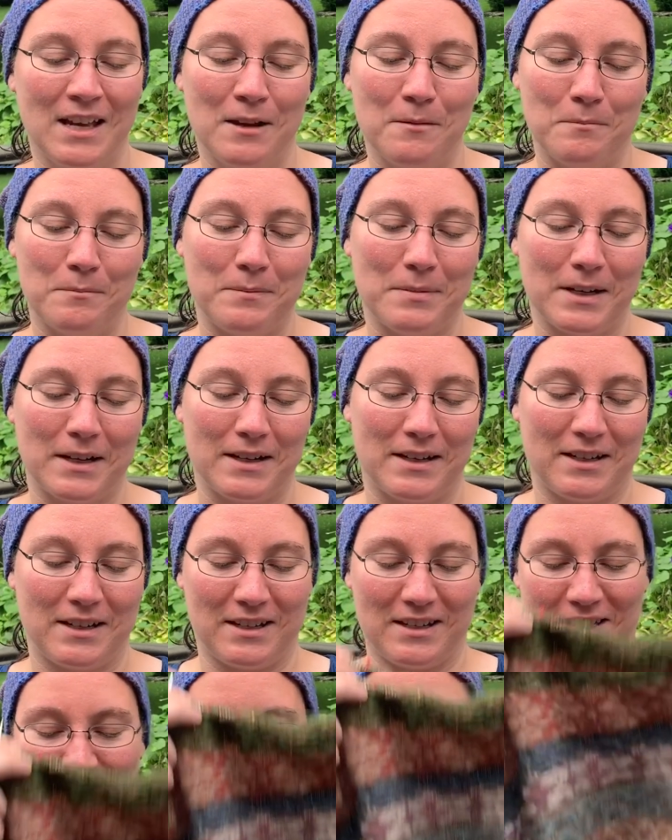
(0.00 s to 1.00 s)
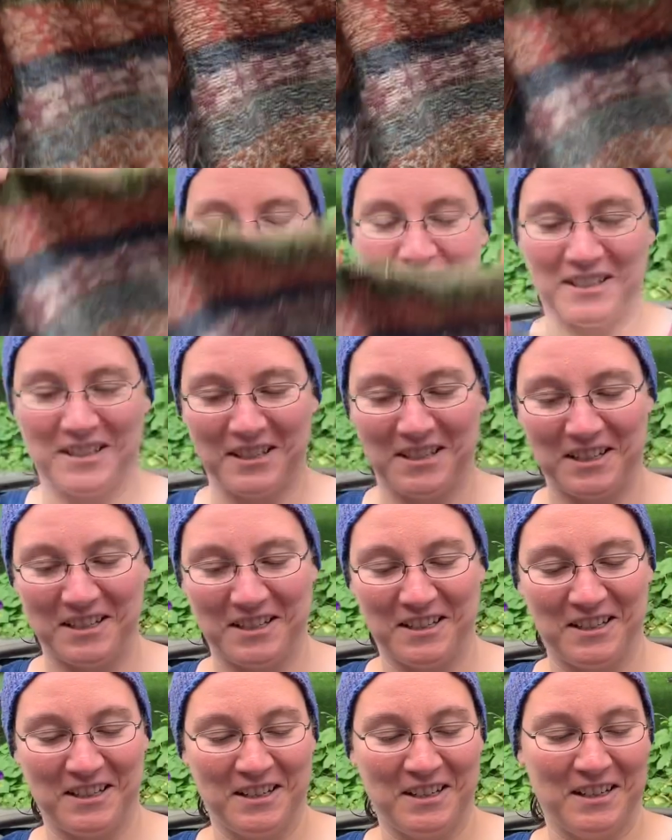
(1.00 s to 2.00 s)
but
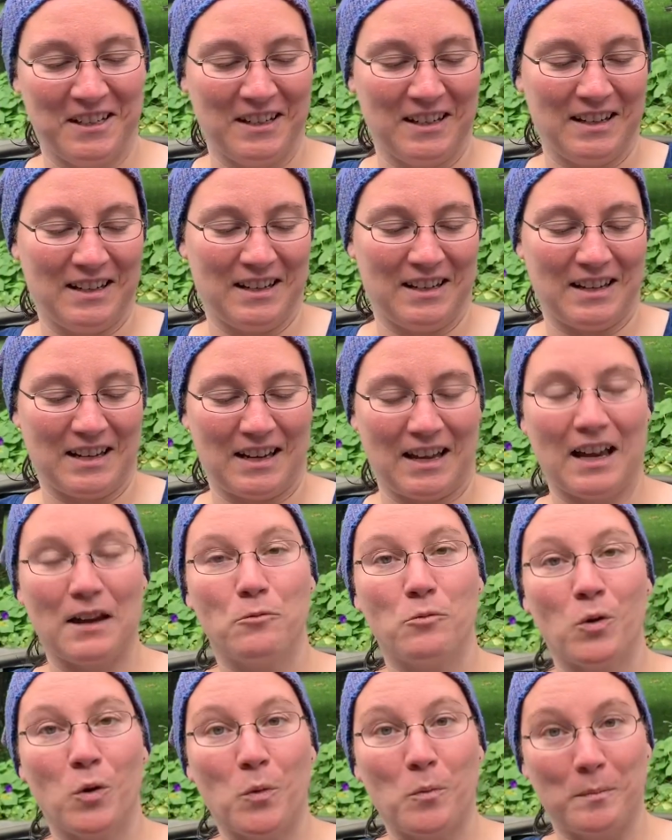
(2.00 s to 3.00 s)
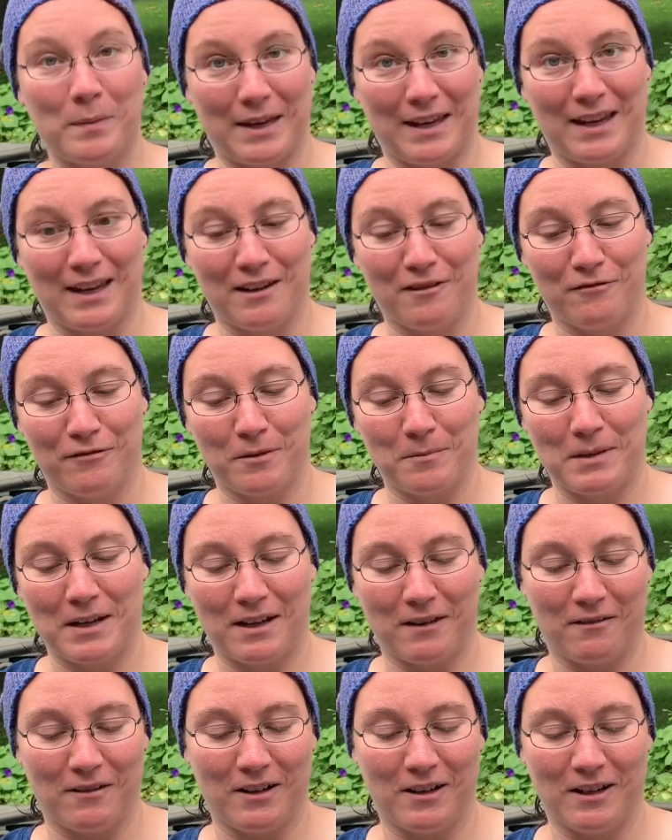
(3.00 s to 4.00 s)
I won't be from
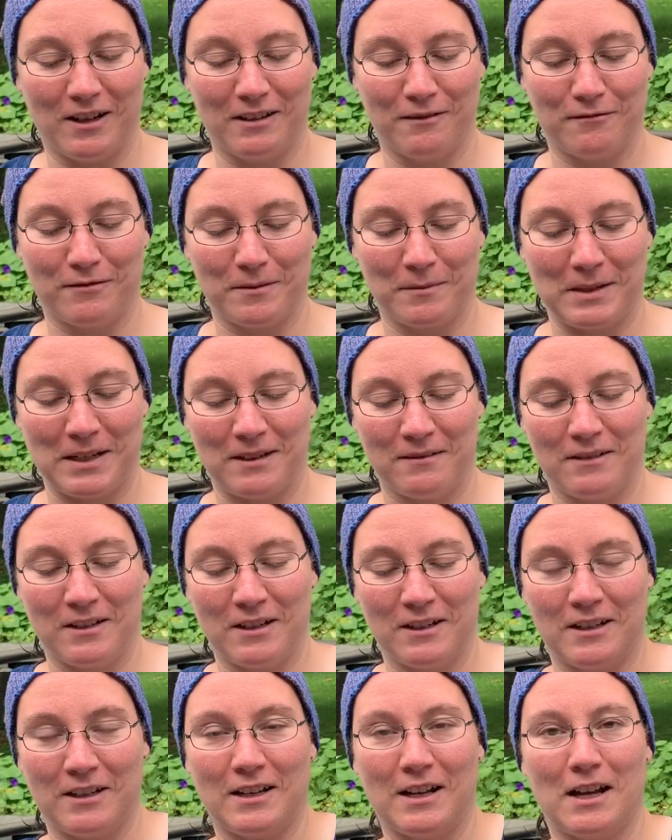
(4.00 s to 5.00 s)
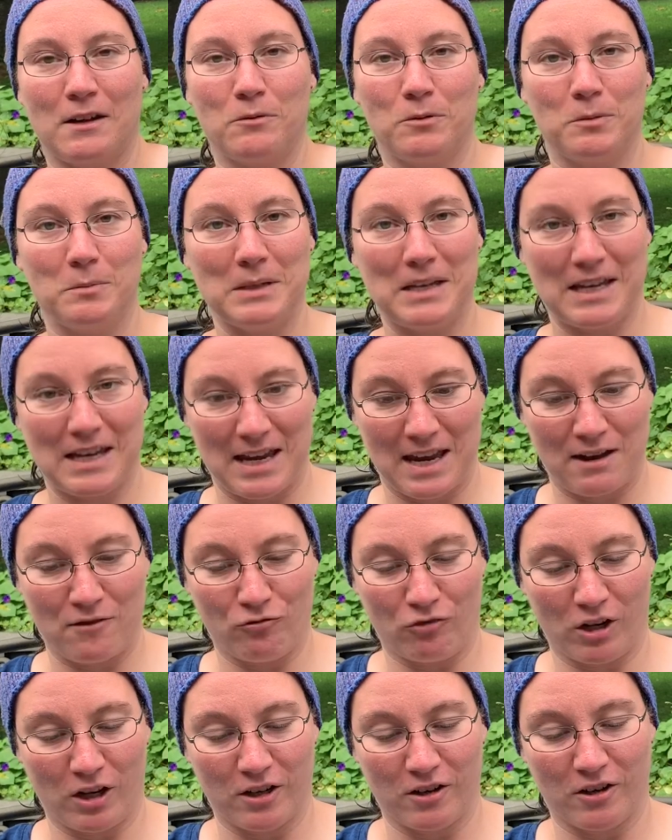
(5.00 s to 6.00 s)
now on. From now on, I will be a
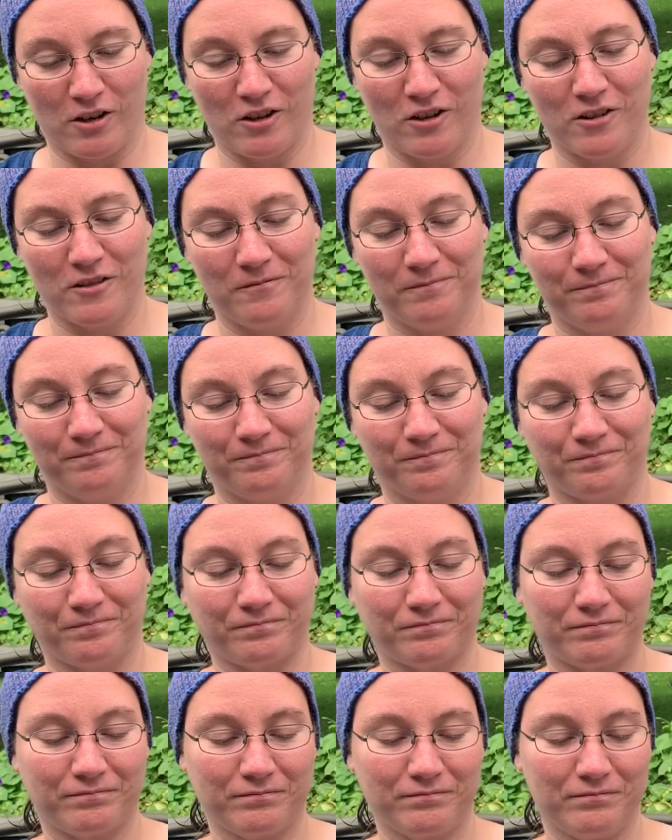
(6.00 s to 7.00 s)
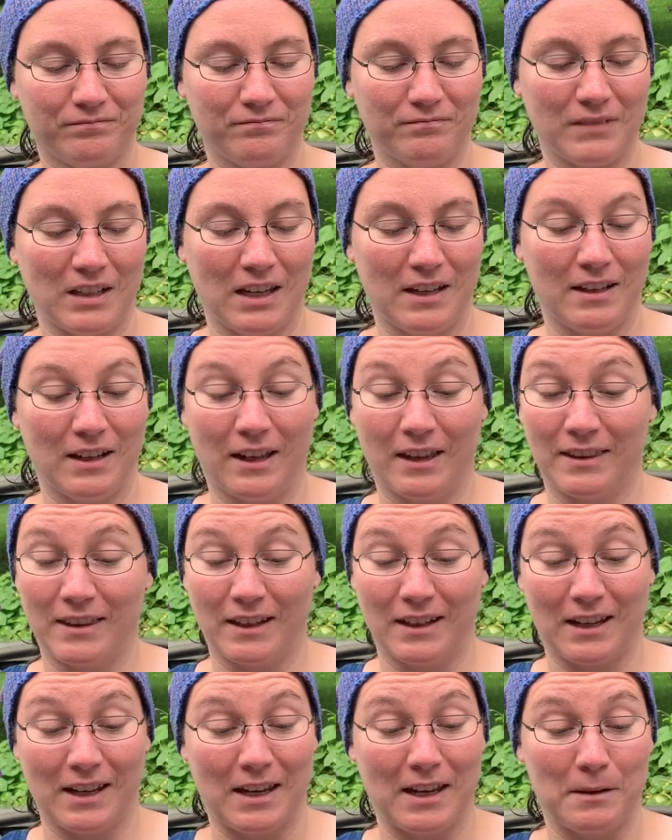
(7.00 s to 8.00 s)
runner. Not
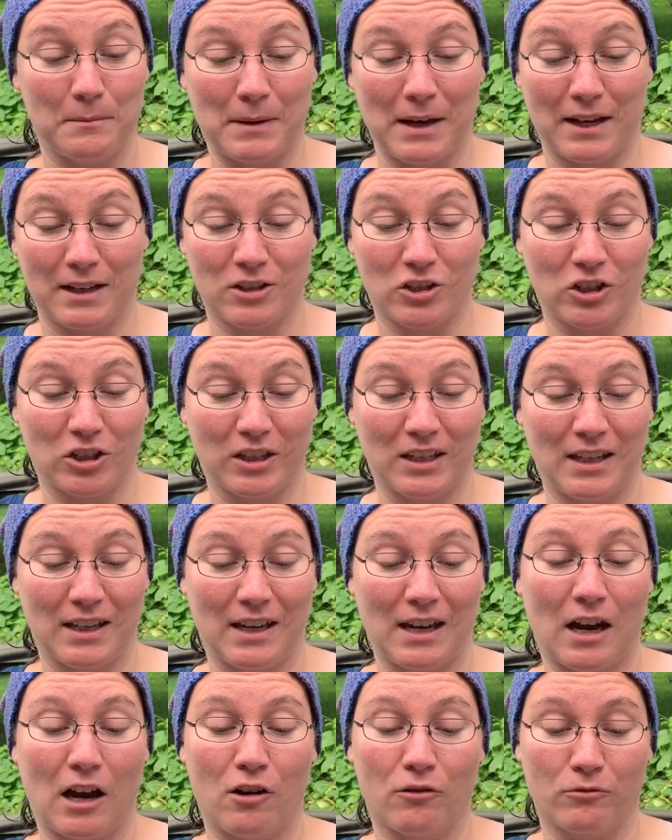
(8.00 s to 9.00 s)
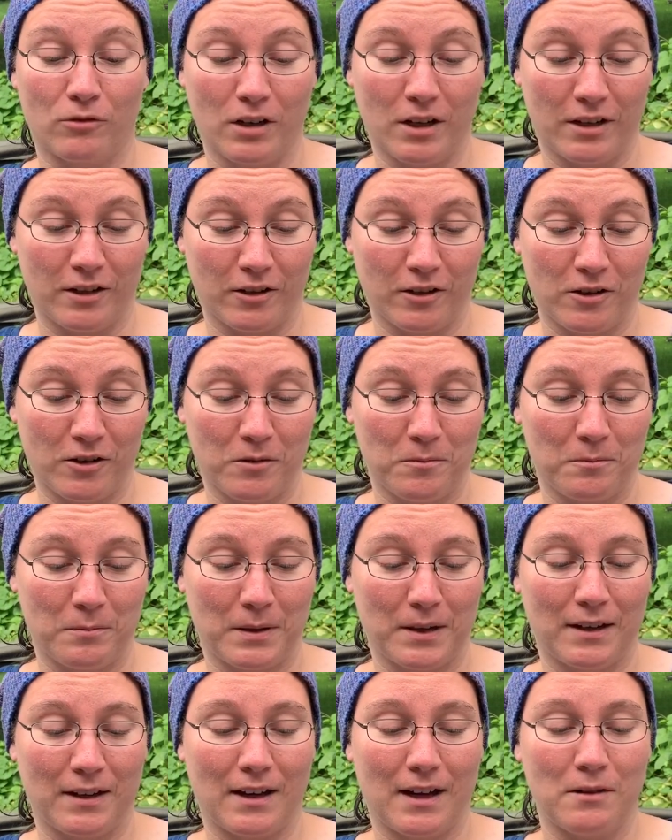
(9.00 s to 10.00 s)
that I am actually a runner,
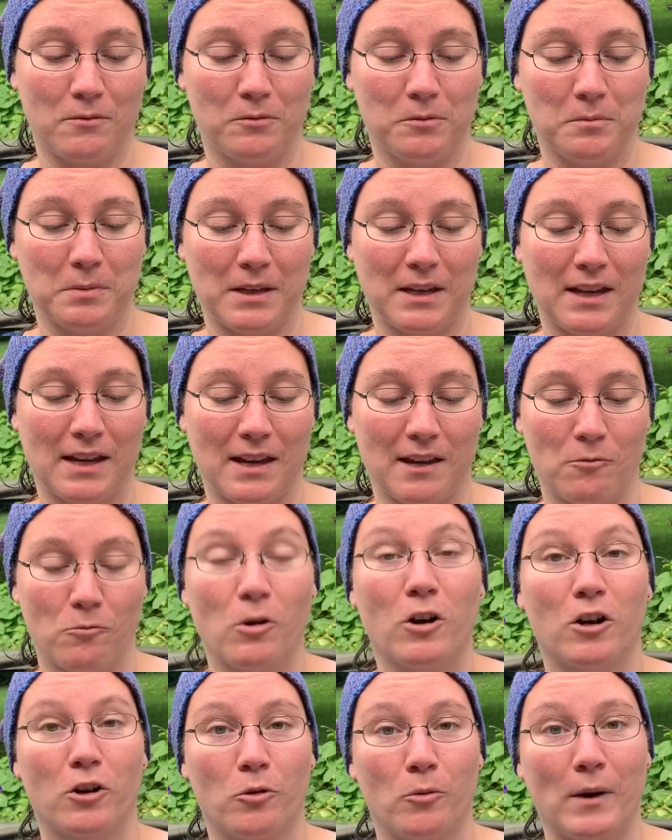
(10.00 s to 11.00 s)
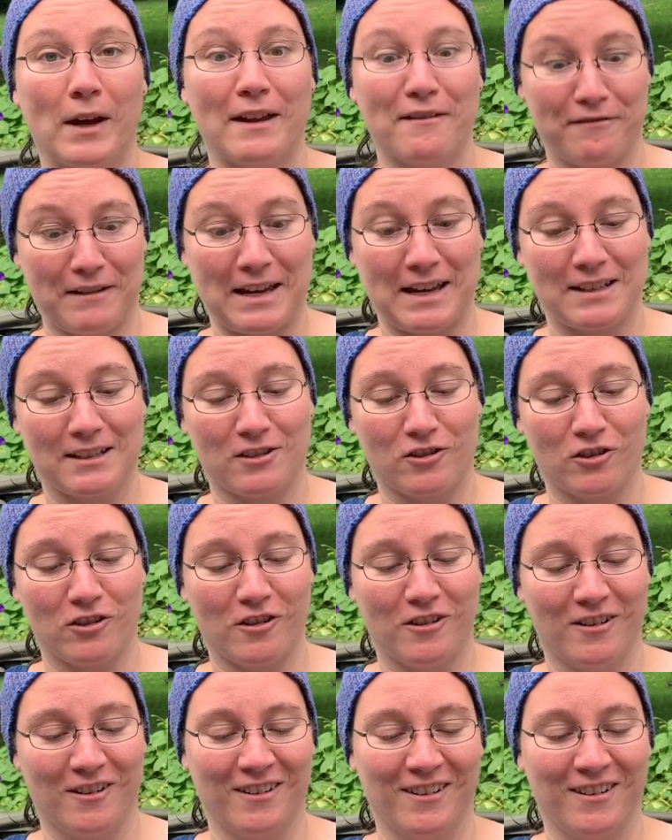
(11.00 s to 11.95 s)
but I will be a walk away faster.